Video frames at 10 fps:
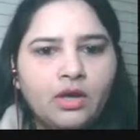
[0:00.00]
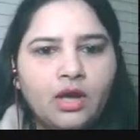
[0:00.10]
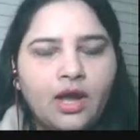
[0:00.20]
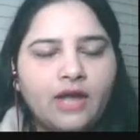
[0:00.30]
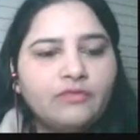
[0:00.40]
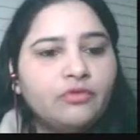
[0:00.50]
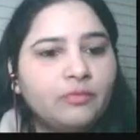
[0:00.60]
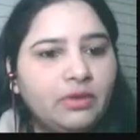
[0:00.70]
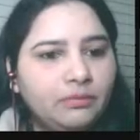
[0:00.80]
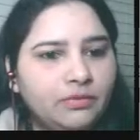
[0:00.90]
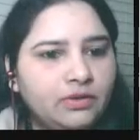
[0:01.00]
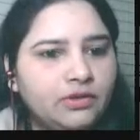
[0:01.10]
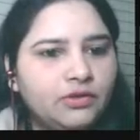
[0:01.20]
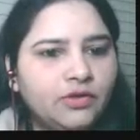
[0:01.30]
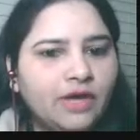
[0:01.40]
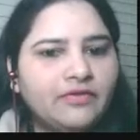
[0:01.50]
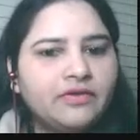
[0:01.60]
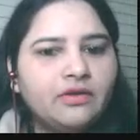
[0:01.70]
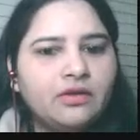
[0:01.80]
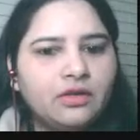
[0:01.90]
And for people, you have
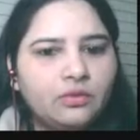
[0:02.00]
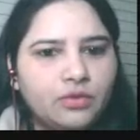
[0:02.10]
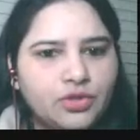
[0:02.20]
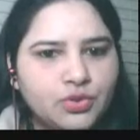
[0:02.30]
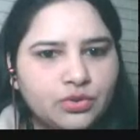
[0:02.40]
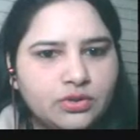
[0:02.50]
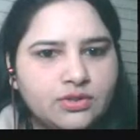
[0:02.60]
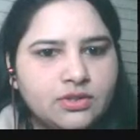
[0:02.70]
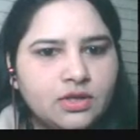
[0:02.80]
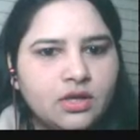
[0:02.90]
written individuals.